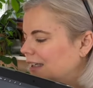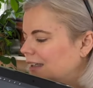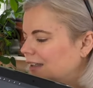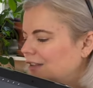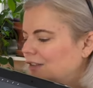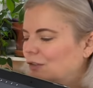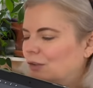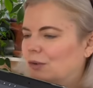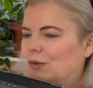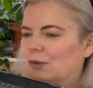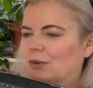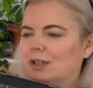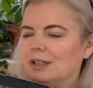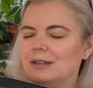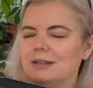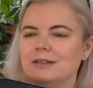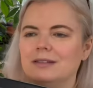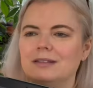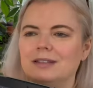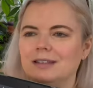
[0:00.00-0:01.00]
So
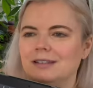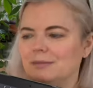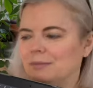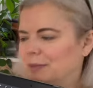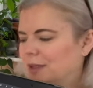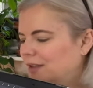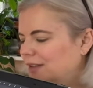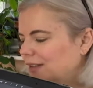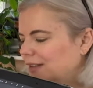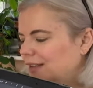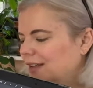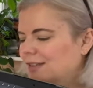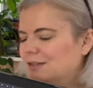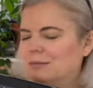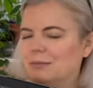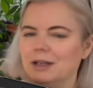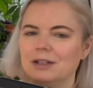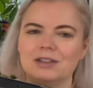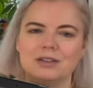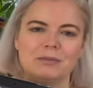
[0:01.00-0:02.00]
it does, because it
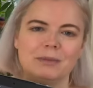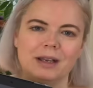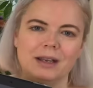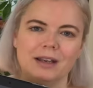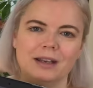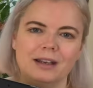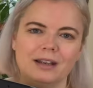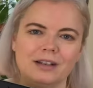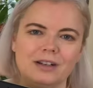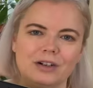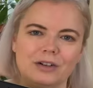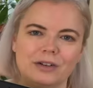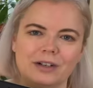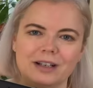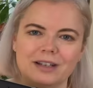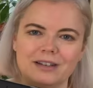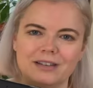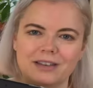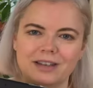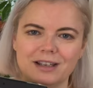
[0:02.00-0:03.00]
doesn't match my
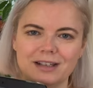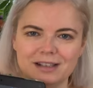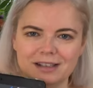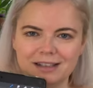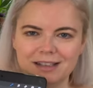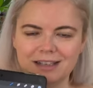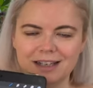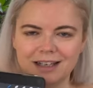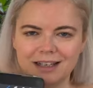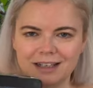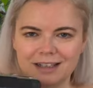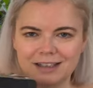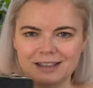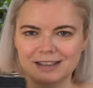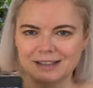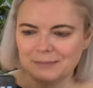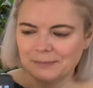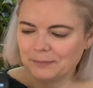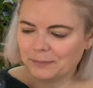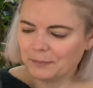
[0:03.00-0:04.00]
current aesthetics.